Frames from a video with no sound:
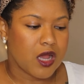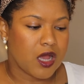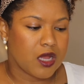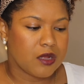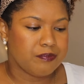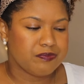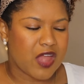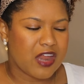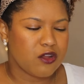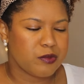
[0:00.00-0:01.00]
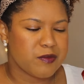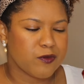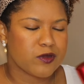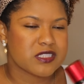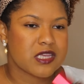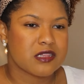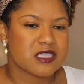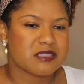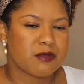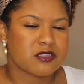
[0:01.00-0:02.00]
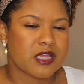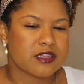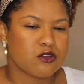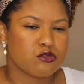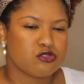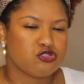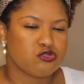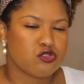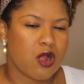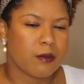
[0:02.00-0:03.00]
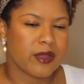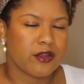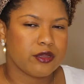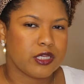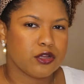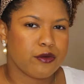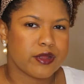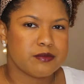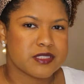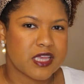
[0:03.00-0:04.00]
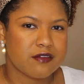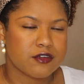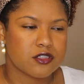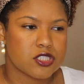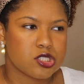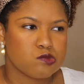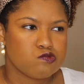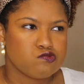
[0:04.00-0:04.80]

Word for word: Um, I know people were saying this smells like those strawberry cream savers.